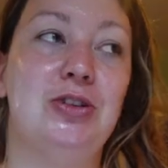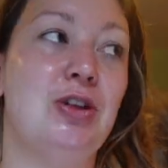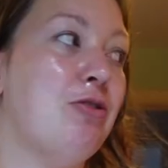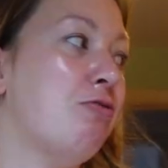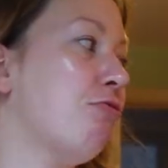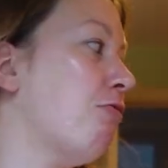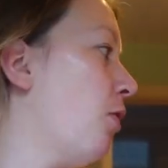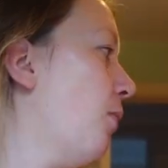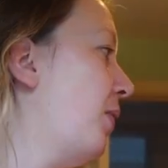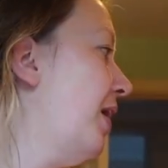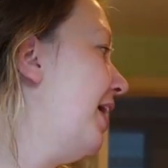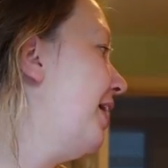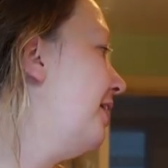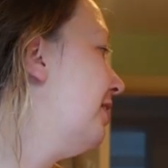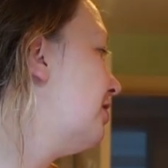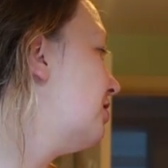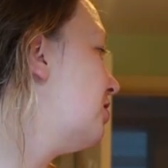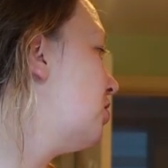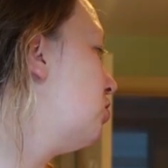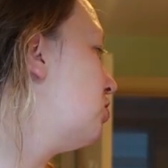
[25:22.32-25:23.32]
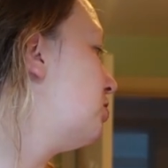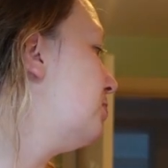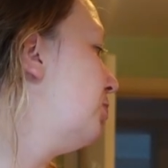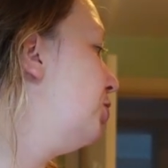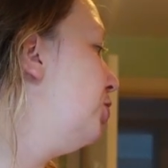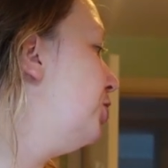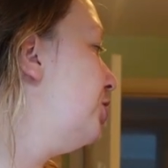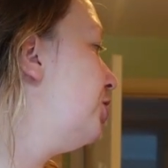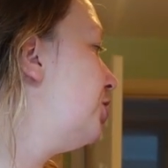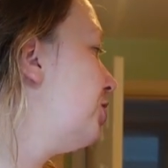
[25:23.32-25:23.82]
to throw in because I've got some
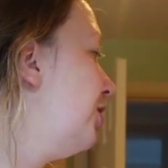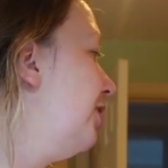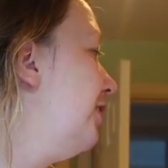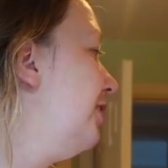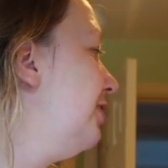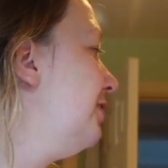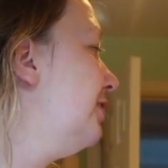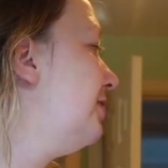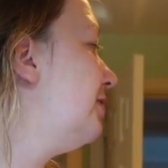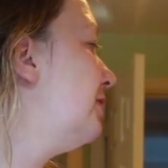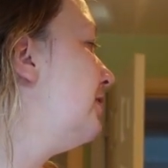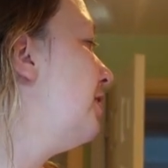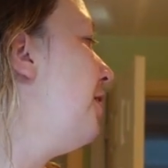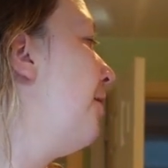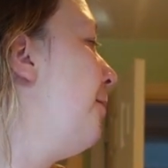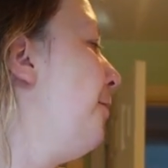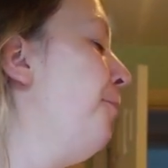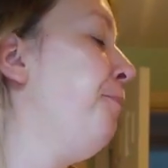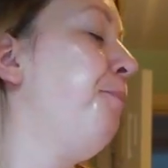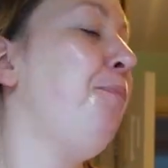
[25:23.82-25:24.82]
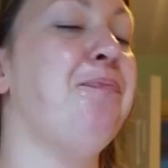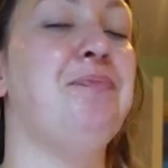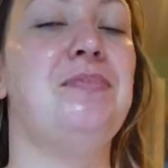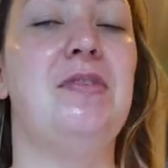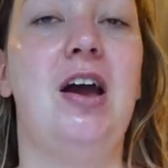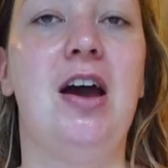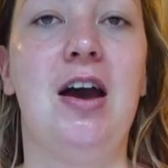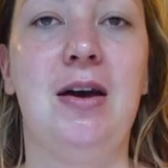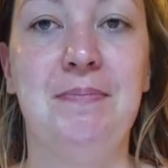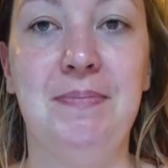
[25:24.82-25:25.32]
couscous.
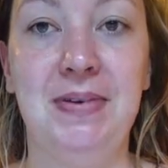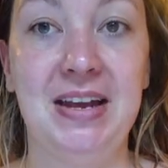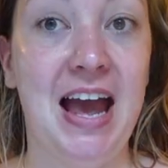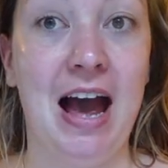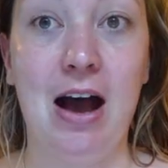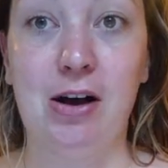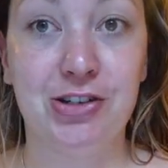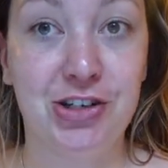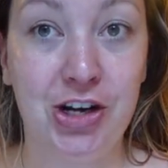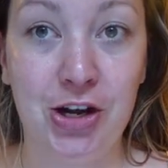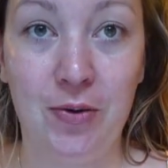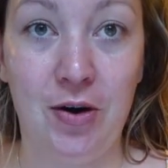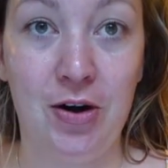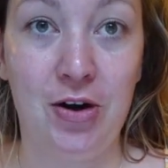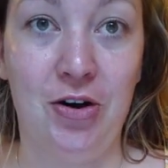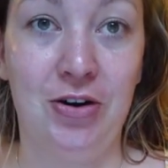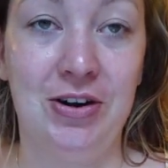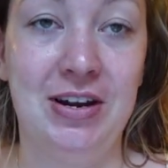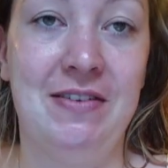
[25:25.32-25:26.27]
But yeah, I'll show you what I got